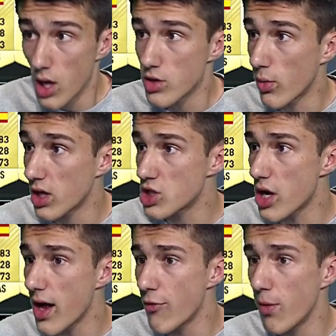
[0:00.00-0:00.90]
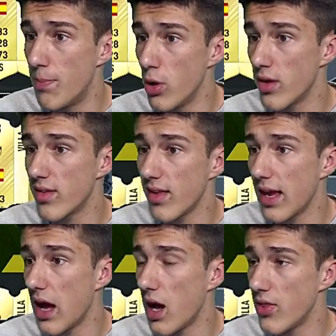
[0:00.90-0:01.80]
So we're going to start off with
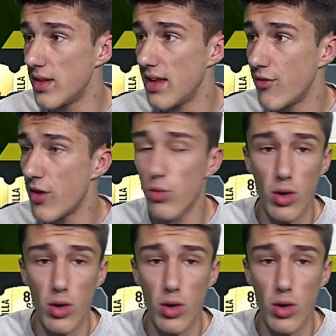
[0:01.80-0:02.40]
Bundesliga on the defense.